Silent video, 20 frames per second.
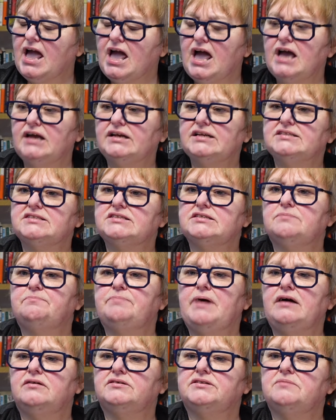And it's
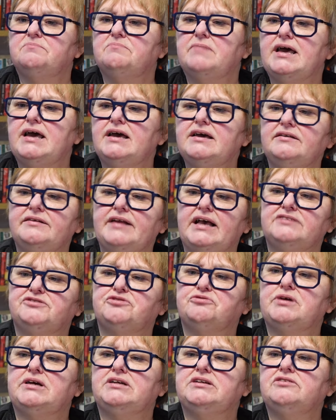about a man
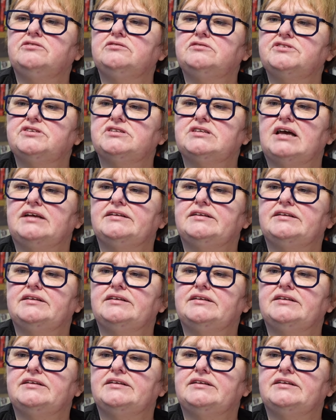at Reynolds,